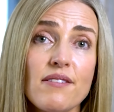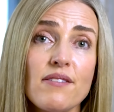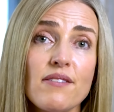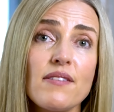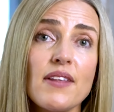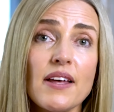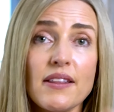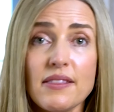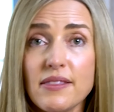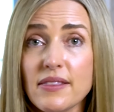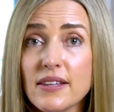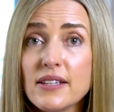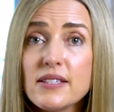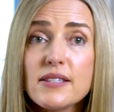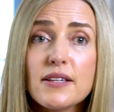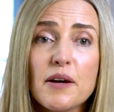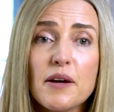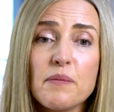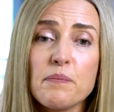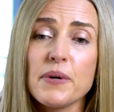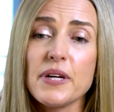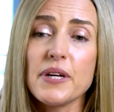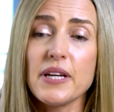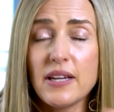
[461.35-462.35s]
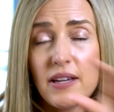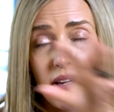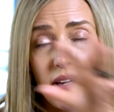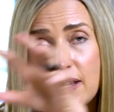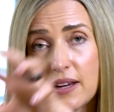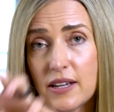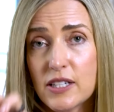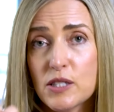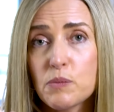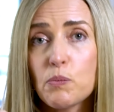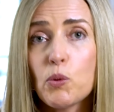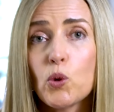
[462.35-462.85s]
that this company
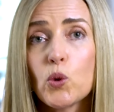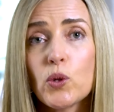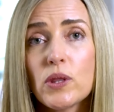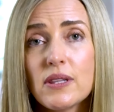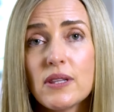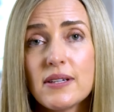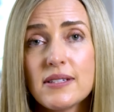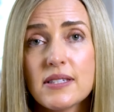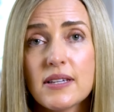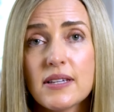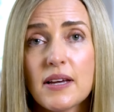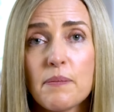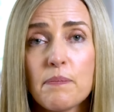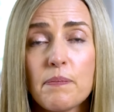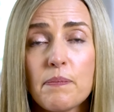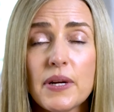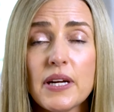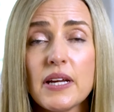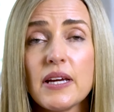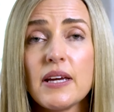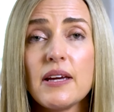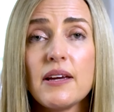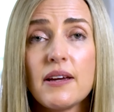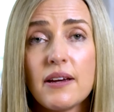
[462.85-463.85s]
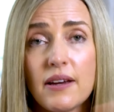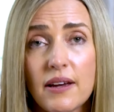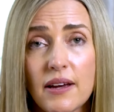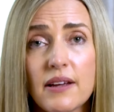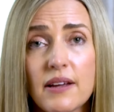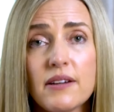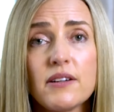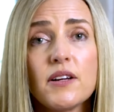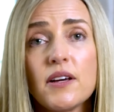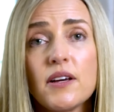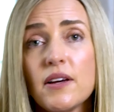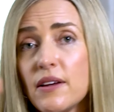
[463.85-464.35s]
has bought this company
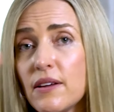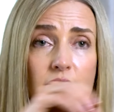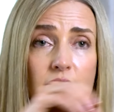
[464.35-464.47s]
and